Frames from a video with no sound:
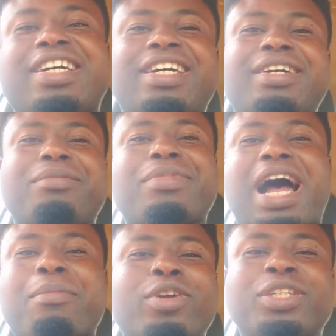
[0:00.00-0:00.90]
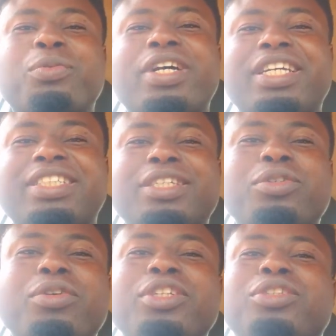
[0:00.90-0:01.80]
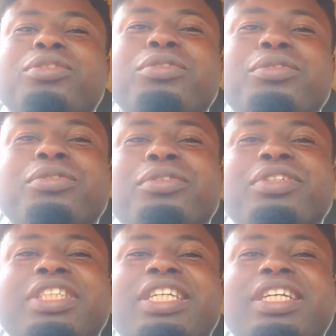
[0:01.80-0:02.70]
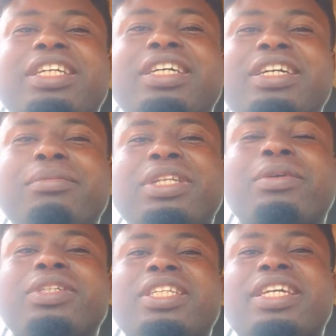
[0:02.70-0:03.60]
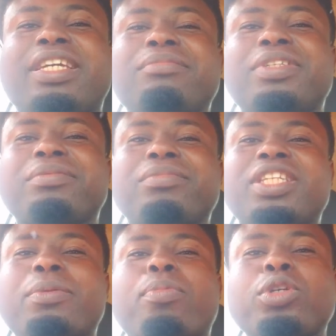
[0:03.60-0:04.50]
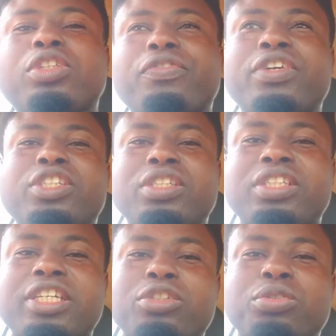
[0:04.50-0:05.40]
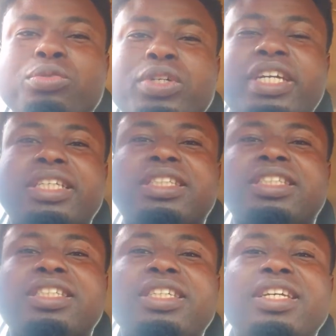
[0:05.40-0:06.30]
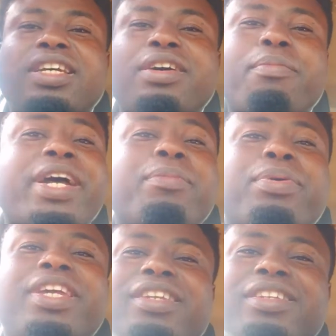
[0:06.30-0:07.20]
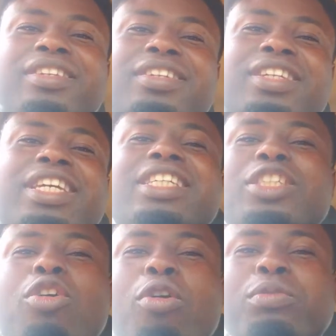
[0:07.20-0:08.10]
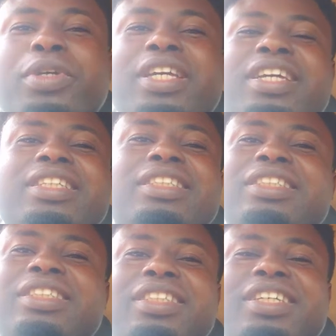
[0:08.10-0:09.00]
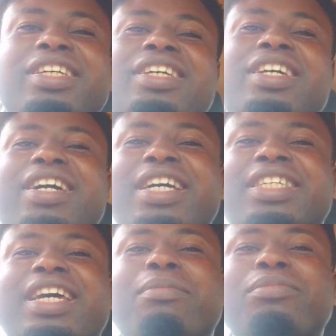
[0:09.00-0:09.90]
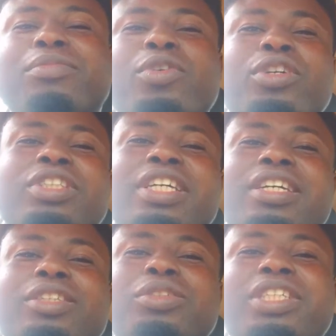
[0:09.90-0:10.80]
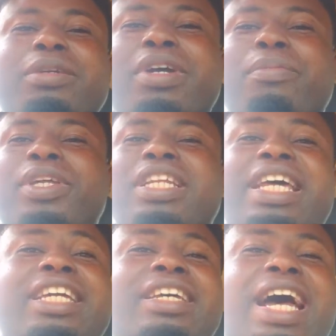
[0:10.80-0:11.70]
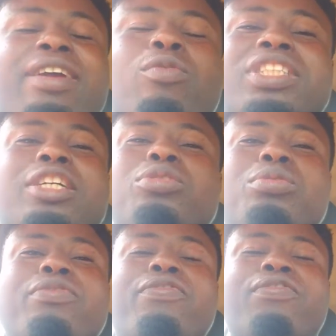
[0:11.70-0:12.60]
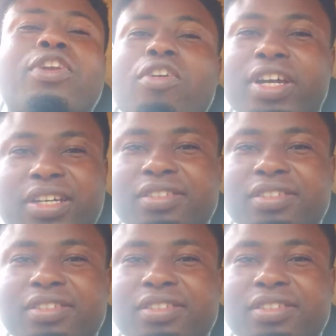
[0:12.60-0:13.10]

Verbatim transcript: um, I'm on the way, just going to the um, like what's the name, the post office, just to get my pin. They just called me and I said I'm going there to take my pin, and I, I wanted to vlog